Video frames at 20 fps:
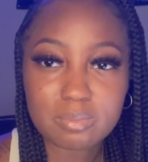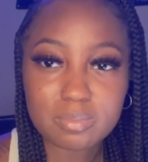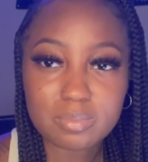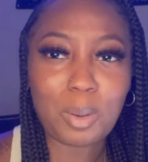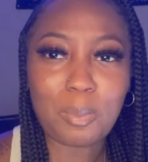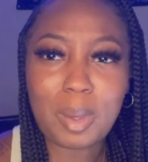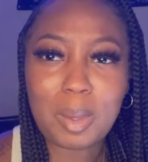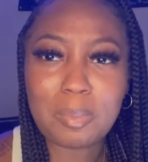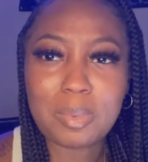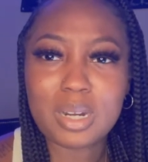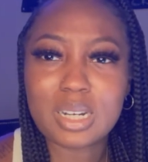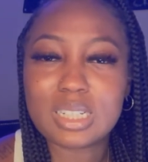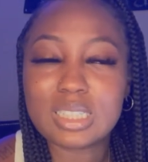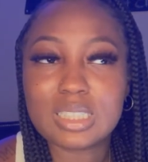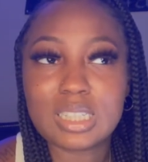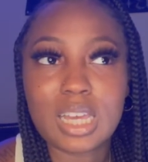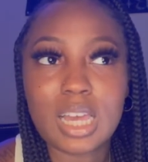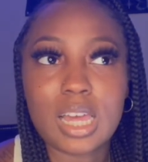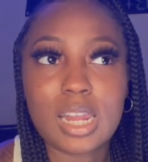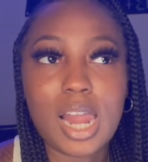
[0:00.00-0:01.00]
Maybe they're
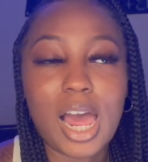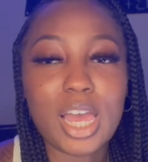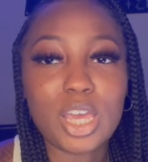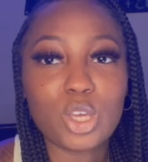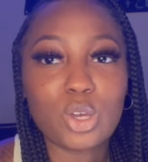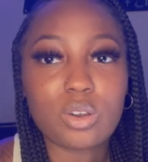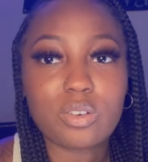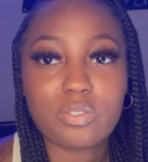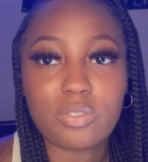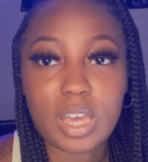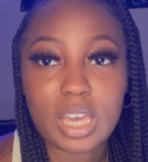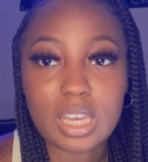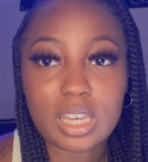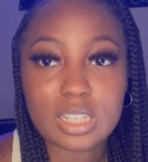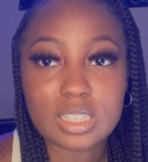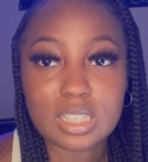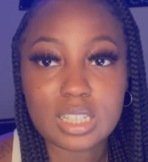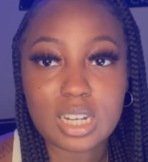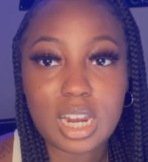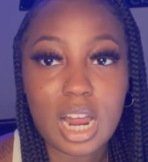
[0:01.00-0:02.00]
saying like your fate is
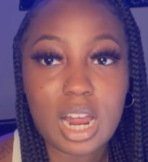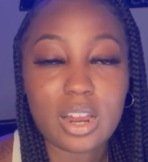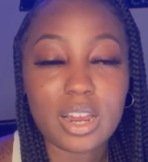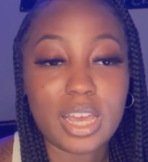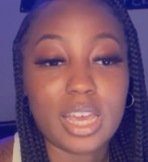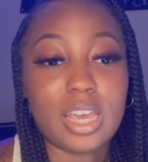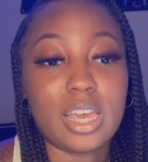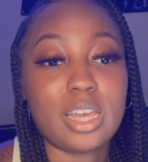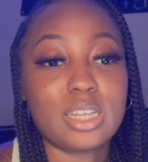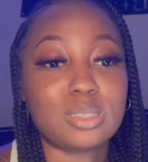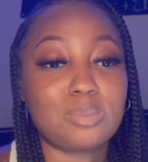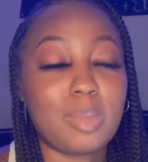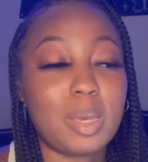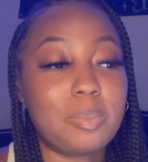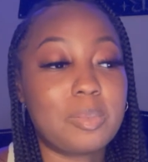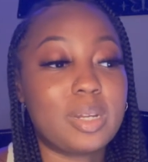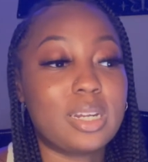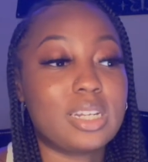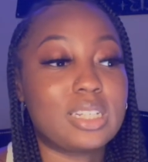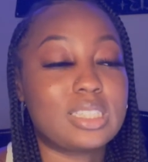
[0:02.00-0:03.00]
in our hands. Maybe
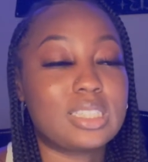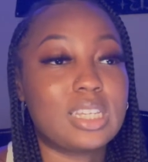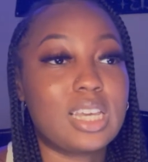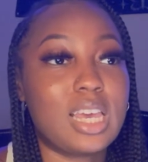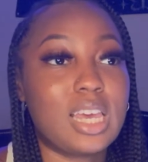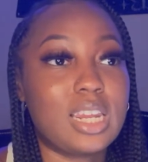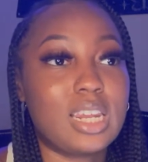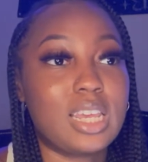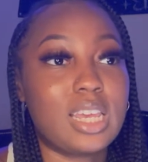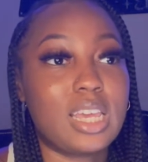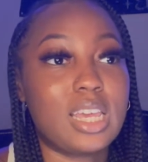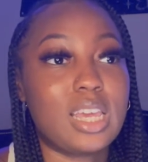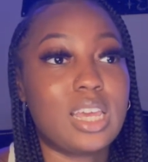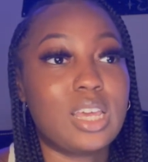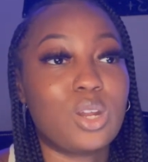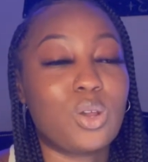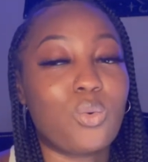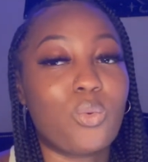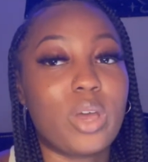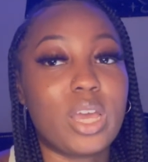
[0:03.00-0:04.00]
they're saying it in
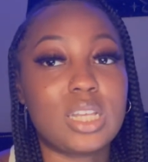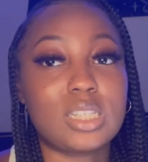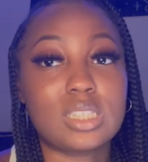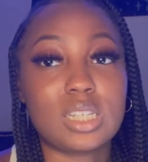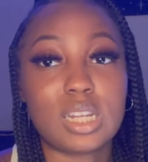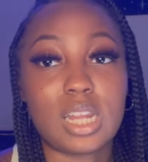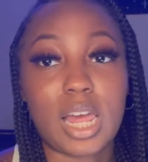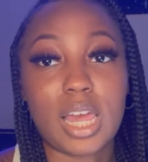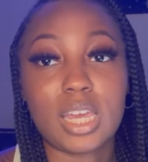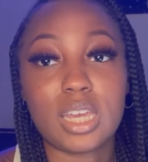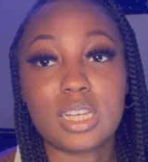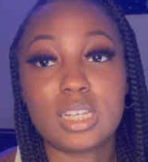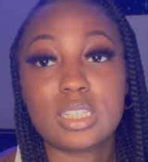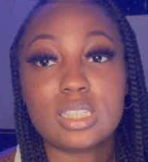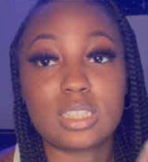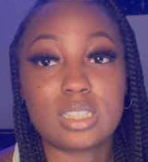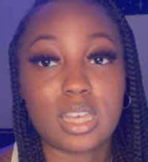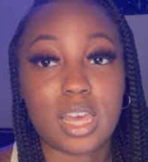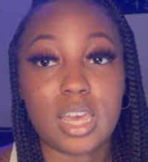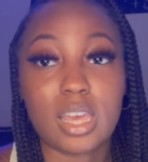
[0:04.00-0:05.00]
a way to like
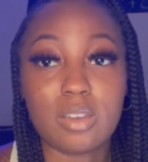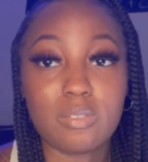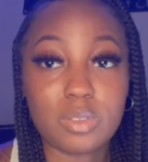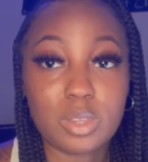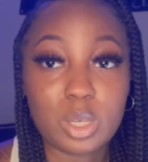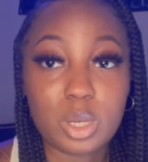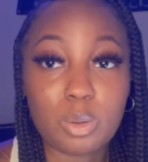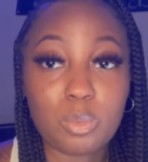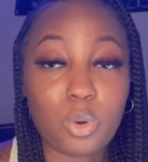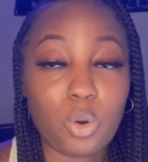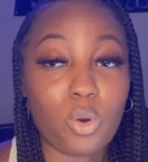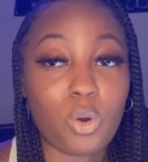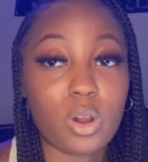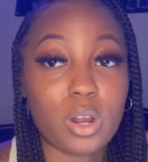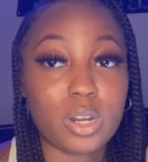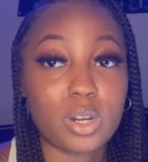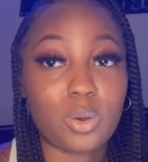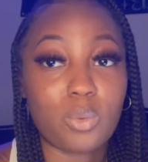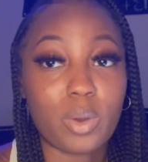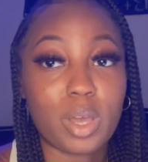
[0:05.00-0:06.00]
save them or in
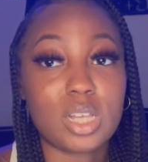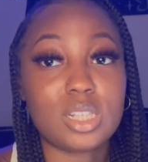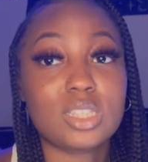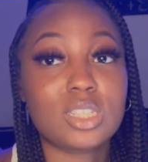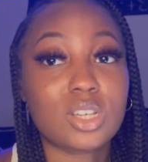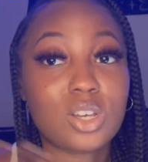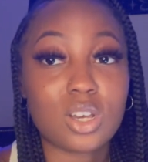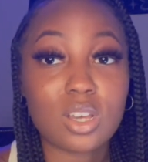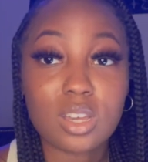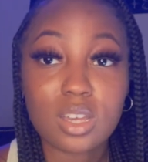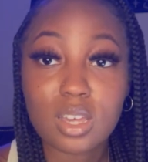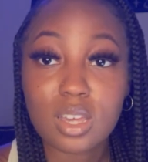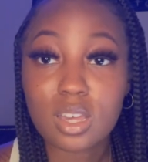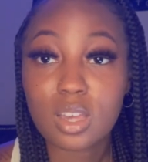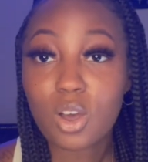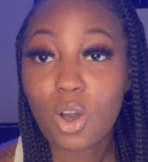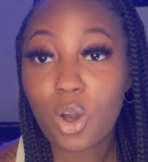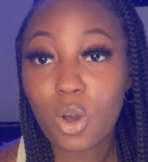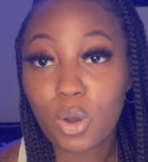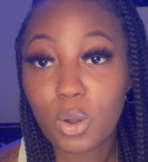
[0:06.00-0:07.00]
a way to
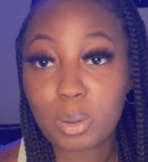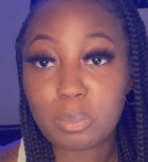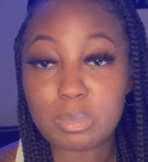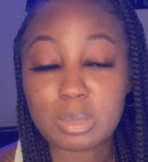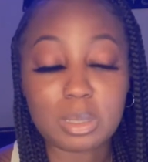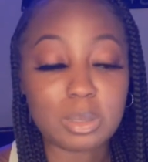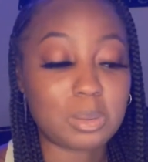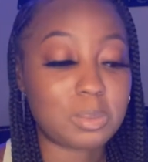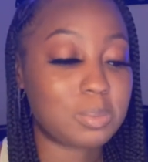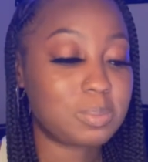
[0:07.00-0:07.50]
harm them.